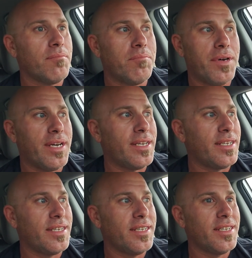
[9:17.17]
but
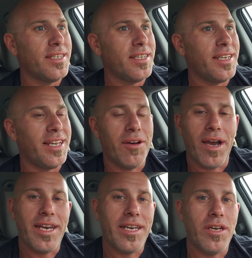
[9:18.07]
you know,
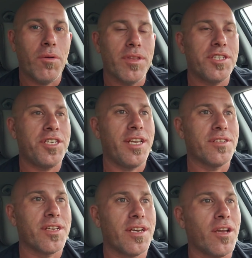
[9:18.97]
I didn't know where this
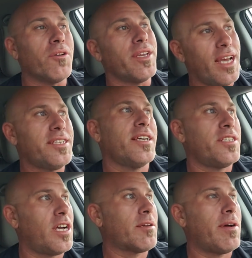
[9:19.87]
channel's going to go. Yes, I
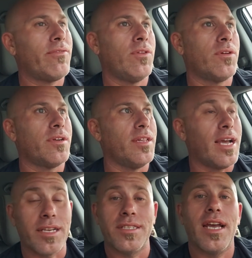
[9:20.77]
talk about Florida a
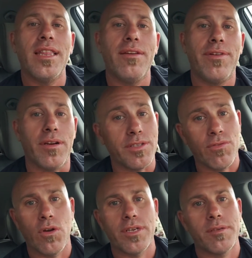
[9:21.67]
lot because I live here. It's
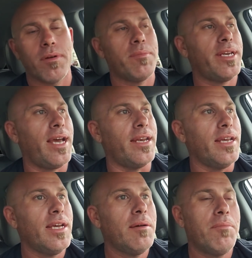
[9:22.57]
Florida Suburban Dad,
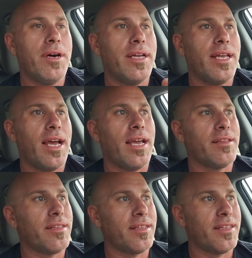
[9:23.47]
but
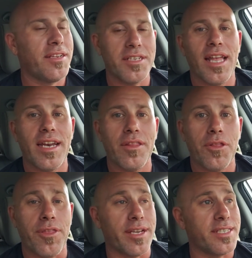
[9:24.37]
there's a lot of other
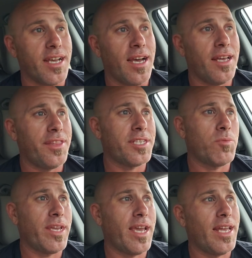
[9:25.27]
things. Uh, this
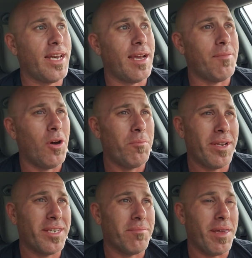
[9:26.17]
weekend, I'm
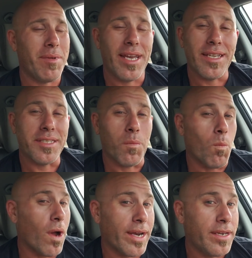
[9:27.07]
hoping to maybe hit some
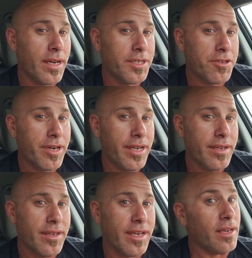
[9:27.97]
wine country
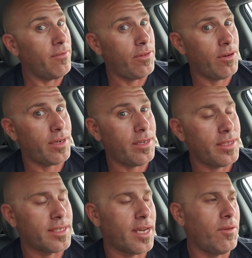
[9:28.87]
in Florida.
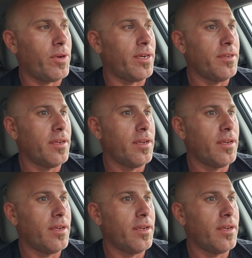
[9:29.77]
It's kind of weird,